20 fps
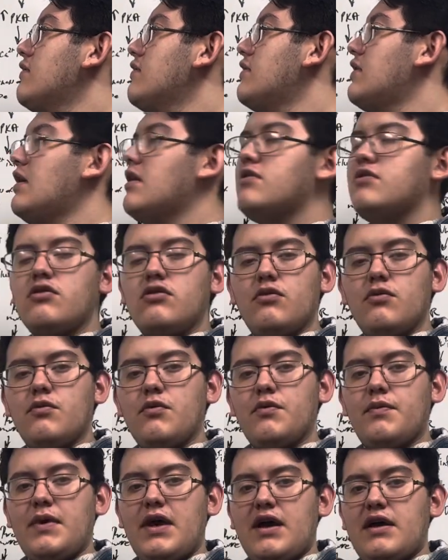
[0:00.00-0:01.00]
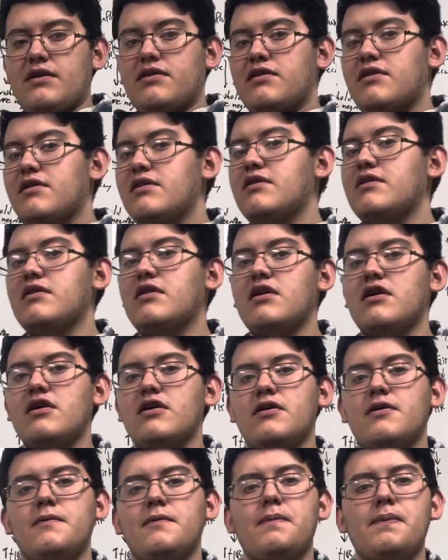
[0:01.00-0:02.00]
Down the normal path,
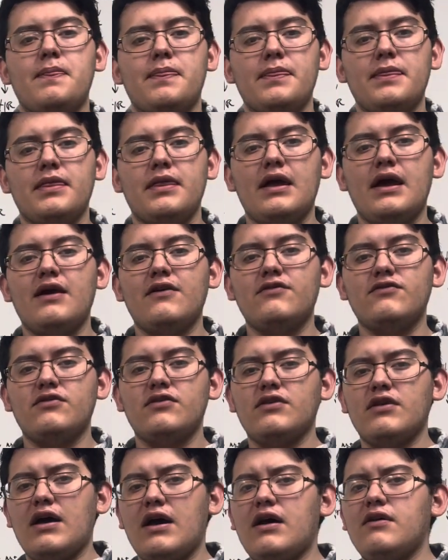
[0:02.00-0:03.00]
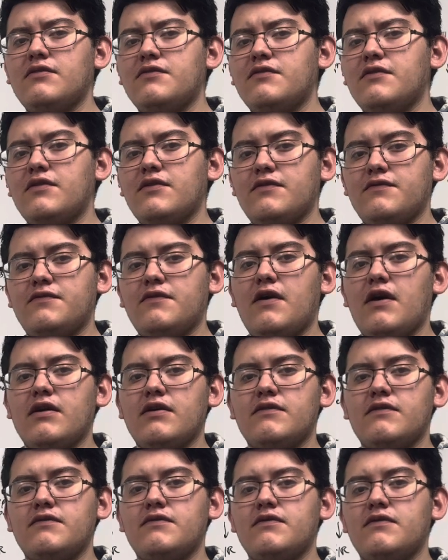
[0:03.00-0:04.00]
after the alpha
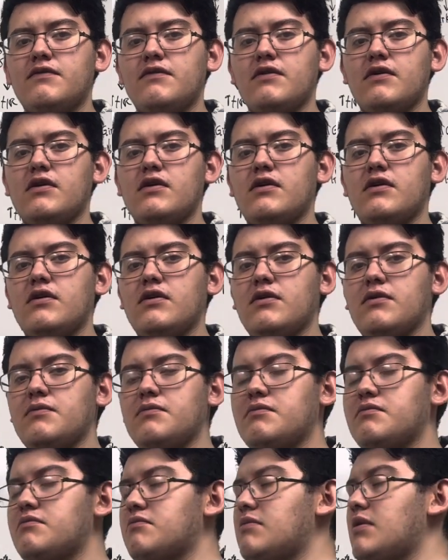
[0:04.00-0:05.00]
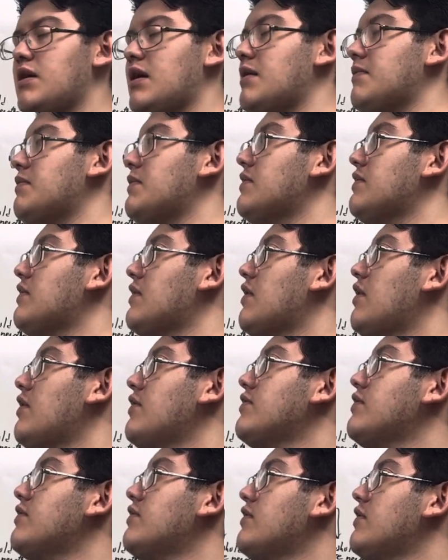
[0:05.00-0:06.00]
5 happens, it
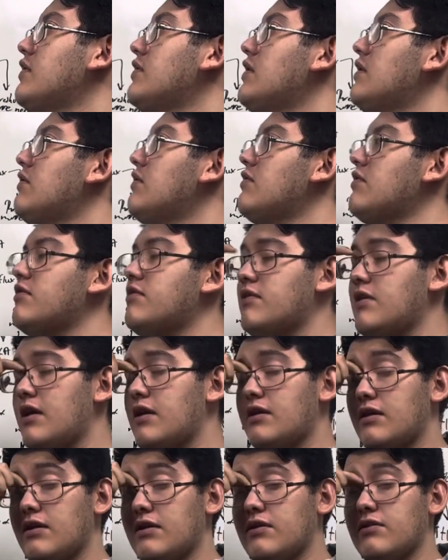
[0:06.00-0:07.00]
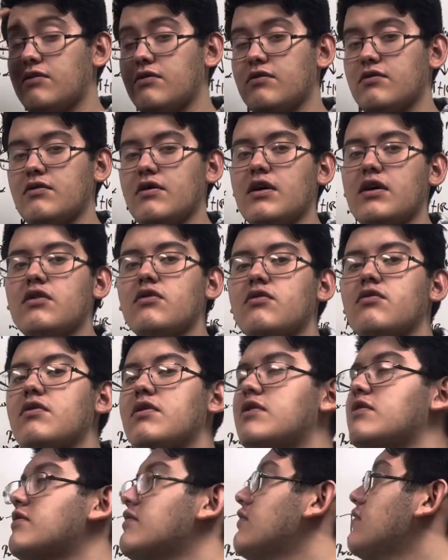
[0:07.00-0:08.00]
causes adenyl cyclase to
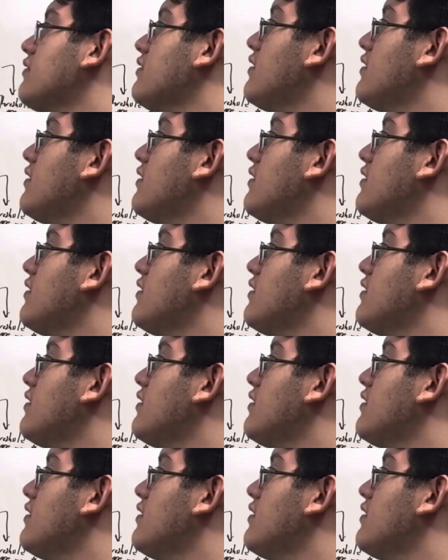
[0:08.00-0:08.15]
increase